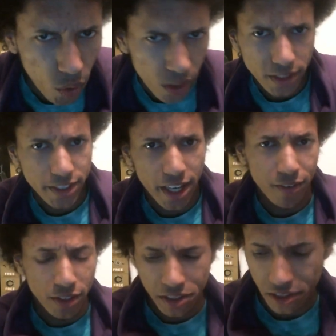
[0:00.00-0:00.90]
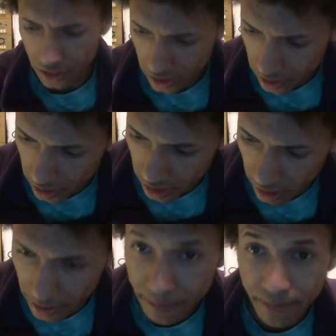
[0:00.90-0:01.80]
cord covers.
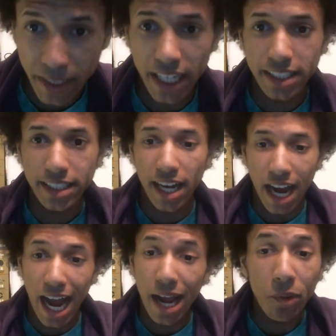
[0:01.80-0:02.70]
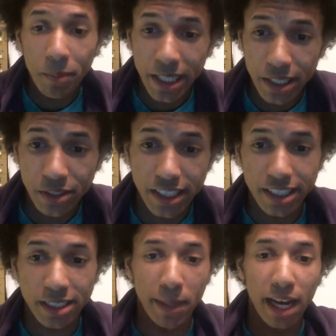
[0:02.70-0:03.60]
And yeah, I will be
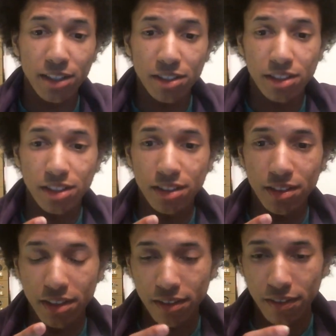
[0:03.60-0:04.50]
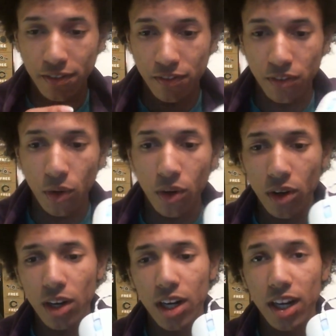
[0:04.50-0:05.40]
using this mouse
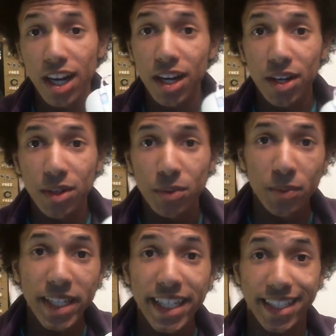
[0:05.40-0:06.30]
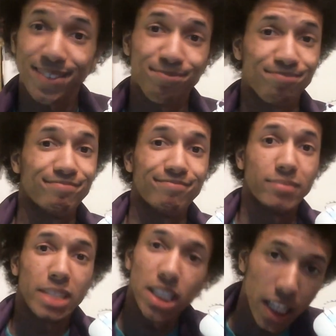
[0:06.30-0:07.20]
for a week,
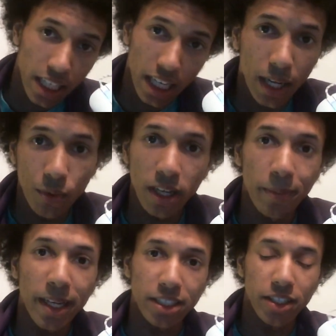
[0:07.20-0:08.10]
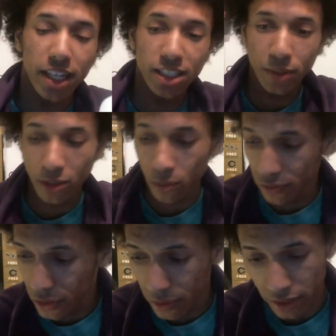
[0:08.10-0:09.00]
and I will get back to you guys
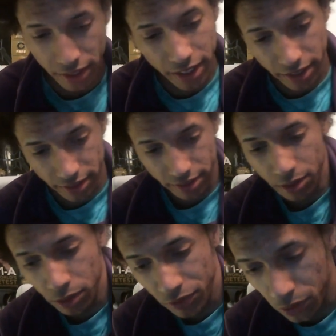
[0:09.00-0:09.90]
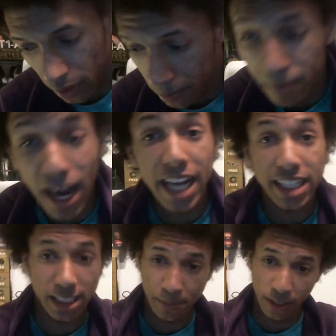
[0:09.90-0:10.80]
with the review on it then. The review on
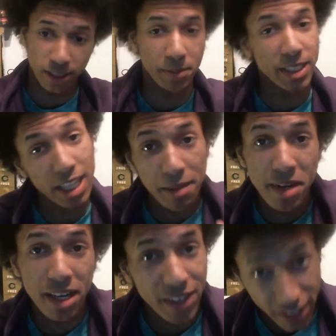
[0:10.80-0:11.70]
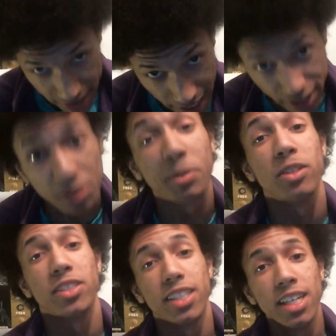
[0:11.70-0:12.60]
my experience, because I'm not a very
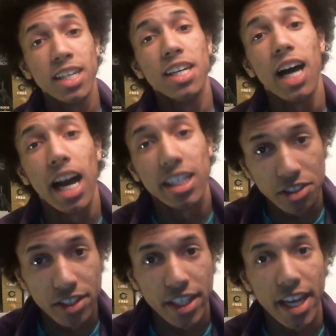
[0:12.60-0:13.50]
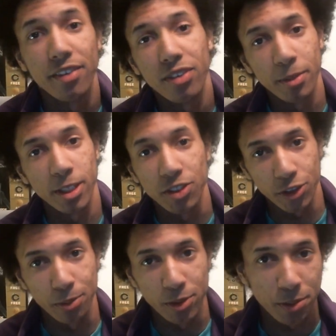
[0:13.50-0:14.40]
technical person. I just look at it
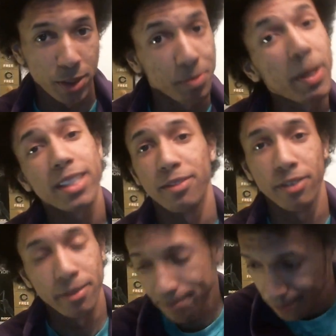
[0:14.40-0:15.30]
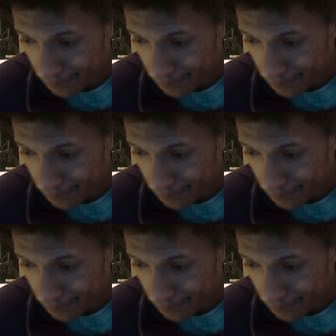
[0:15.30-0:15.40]
from a consumer's perspective.